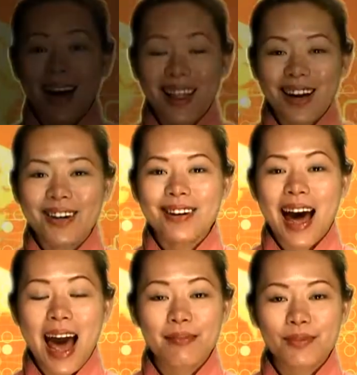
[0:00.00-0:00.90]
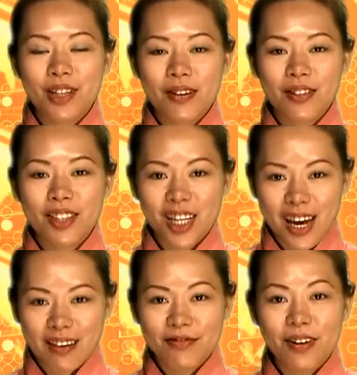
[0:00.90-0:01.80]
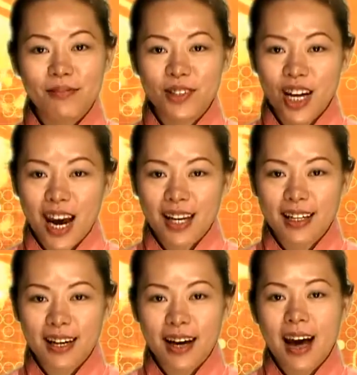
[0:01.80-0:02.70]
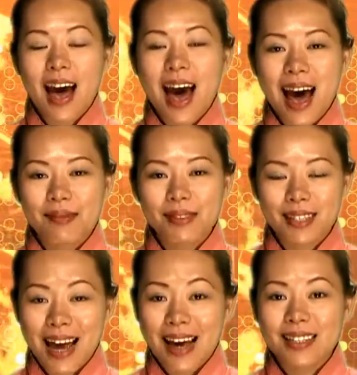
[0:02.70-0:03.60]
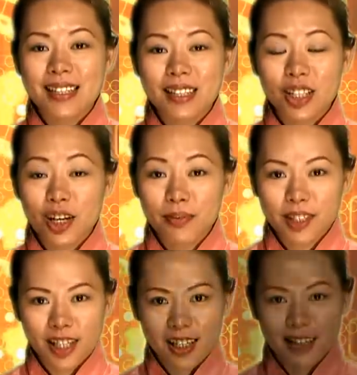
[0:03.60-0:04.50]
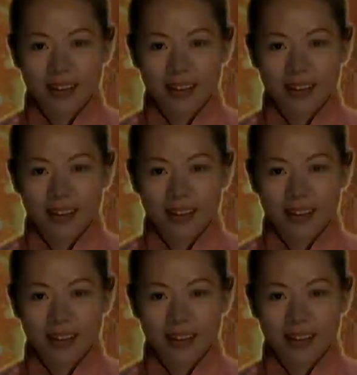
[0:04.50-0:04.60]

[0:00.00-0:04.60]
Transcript: Hello, I'm Cherry Chen from China. I'm Scott's interpreter.